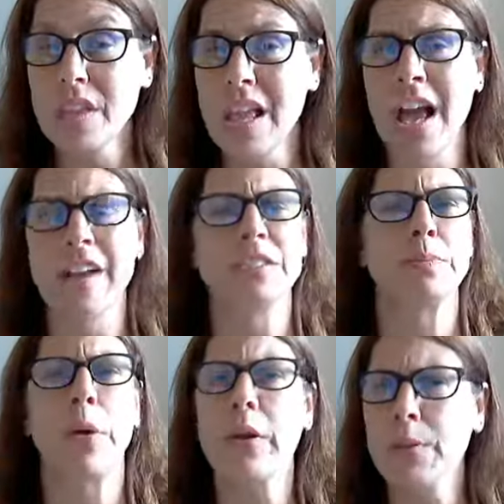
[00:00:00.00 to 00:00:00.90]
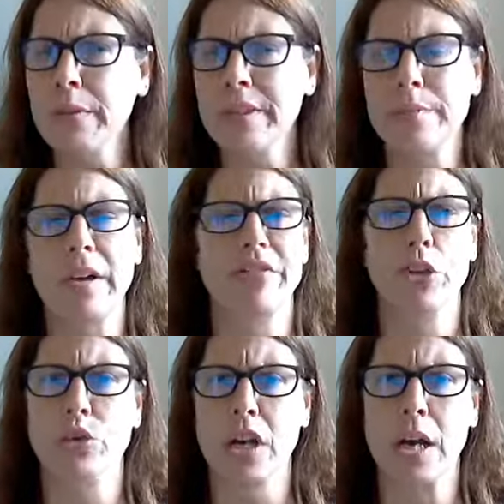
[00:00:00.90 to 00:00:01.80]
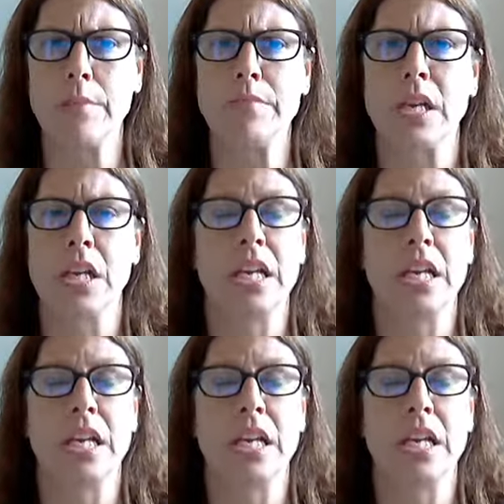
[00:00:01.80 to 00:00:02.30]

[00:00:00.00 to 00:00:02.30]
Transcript: I've spoken with him a few times.